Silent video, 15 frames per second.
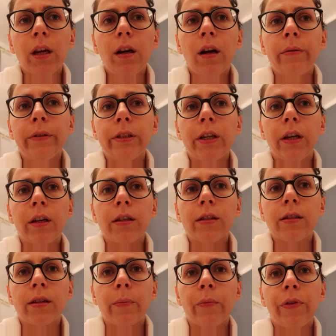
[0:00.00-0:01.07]
I will take
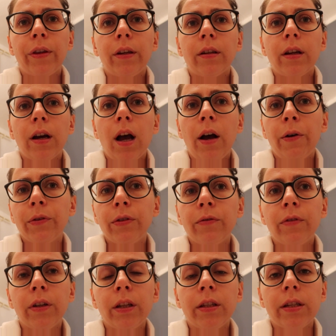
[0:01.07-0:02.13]
something out
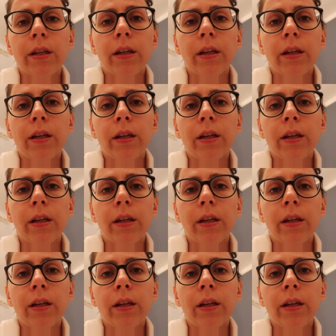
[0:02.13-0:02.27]
of it,